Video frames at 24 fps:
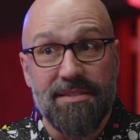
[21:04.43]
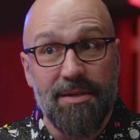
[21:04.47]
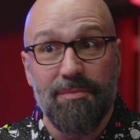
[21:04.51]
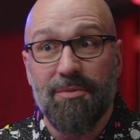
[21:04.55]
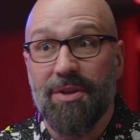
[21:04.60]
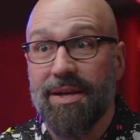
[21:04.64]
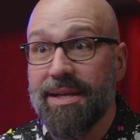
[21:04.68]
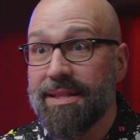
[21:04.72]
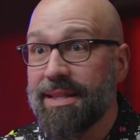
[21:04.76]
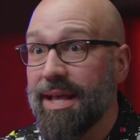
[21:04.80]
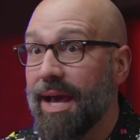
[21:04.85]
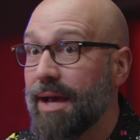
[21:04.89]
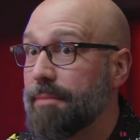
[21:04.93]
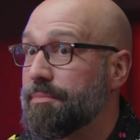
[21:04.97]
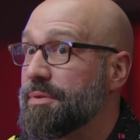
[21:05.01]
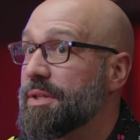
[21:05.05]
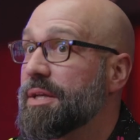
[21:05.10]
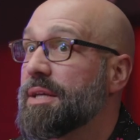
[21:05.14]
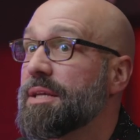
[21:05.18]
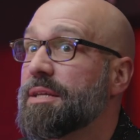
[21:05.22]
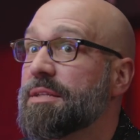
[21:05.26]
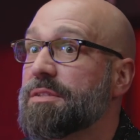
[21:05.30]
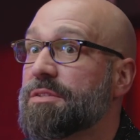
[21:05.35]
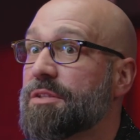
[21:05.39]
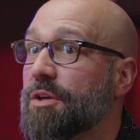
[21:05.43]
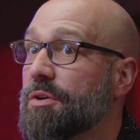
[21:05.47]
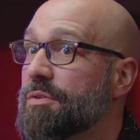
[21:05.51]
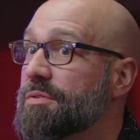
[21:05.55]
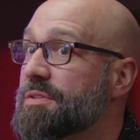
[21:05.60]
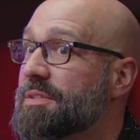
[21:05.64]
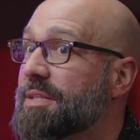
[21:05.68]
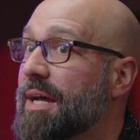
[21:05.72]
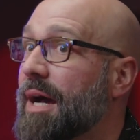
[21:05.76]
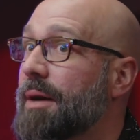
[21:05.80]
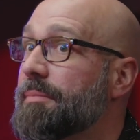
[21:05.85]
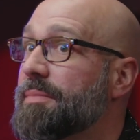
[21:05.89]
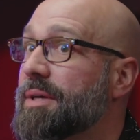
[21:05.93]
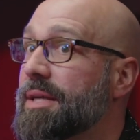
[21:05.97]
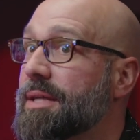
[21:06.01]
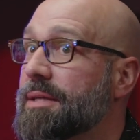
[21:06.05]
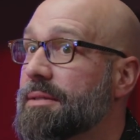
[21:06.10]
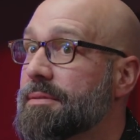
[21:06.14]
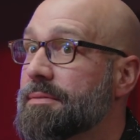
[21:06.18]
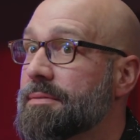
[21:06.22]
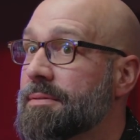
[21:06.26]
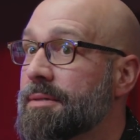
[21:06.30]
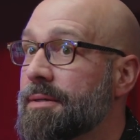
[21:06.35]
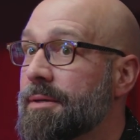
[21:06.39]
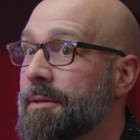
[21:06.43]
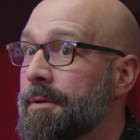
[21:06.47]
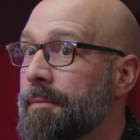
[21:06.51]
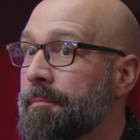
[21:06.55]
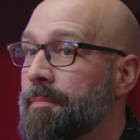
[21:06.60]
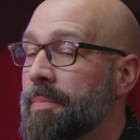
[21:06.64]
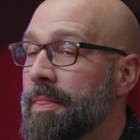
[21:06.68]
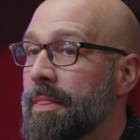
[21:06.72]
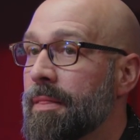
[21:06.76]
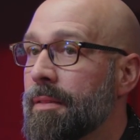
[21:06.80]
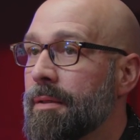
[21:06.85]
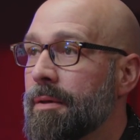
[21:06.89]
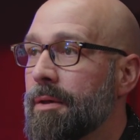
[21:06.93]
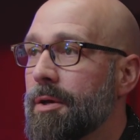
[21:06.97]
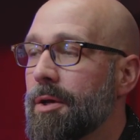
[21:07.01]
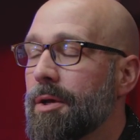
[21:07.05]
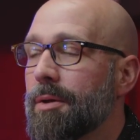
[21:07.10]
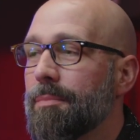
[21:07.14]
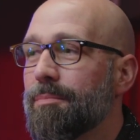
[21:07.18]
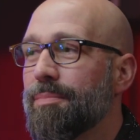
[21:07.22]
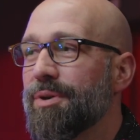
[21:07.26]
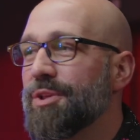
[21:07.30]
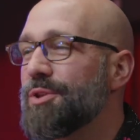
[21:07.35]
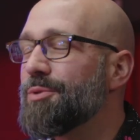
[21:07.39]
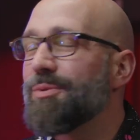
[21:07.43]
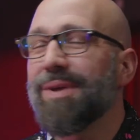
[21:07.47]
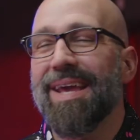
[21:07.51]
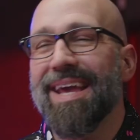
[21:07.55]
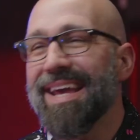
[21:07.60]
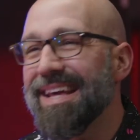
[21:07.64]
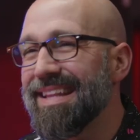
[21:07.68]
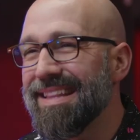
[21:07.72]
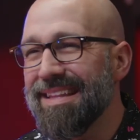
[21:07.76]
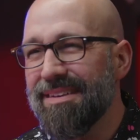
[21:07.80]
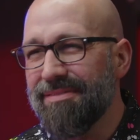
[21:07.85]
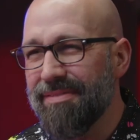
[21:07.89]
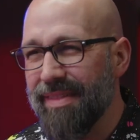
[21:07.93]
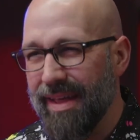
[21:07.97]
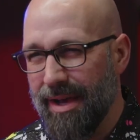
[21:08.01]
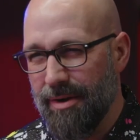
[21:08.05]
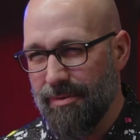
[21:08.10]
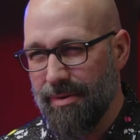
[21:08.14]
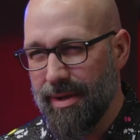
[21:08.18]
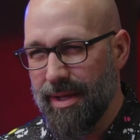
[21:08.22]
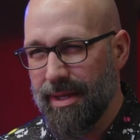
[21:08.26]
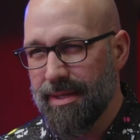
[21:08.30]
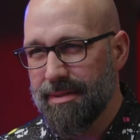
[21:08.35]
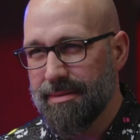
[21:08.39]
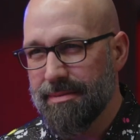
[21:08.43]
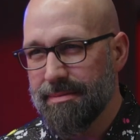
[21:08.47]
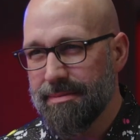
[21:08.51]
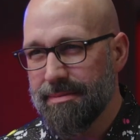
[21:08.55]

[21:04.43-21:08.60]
something like that, please don't stop me. But you can't live that way.